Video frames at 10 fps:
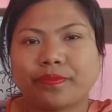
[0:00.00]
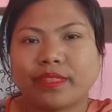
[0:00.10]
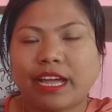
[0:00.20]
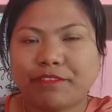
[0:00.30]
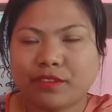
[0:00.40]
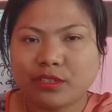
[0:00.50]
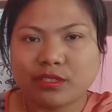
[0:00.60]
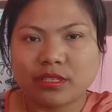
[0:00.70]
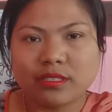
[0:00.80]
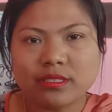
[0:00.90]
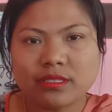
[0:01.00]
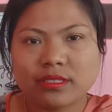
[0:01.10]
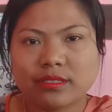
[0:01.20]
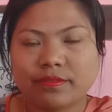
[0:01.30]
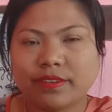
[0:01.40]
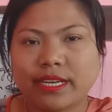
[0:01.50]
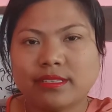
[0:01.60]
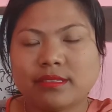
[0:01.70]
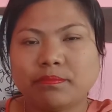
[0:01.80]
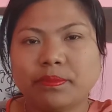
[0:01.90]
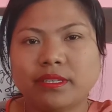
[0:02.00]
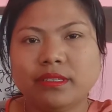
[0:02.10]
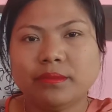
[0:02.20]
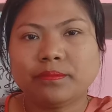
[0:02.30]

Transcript: definition very simple